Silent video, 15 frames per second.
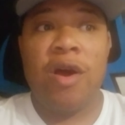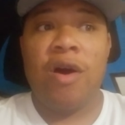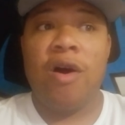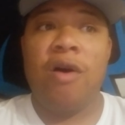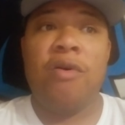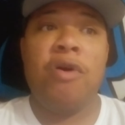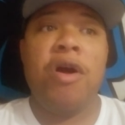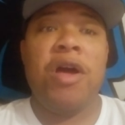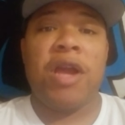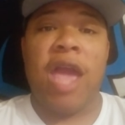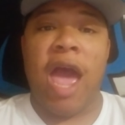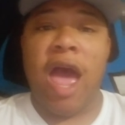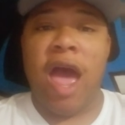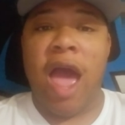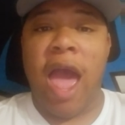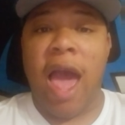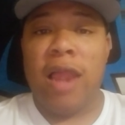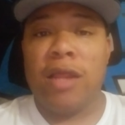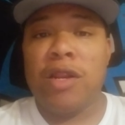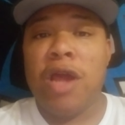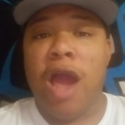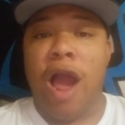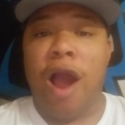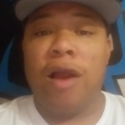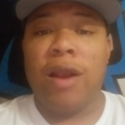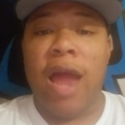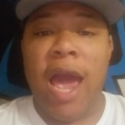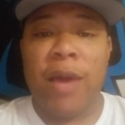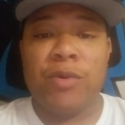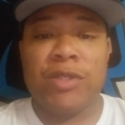Oh, Kyle Allen, our
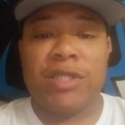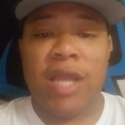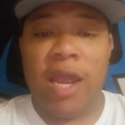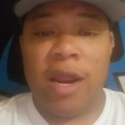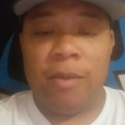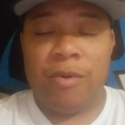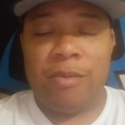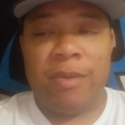line was terrible.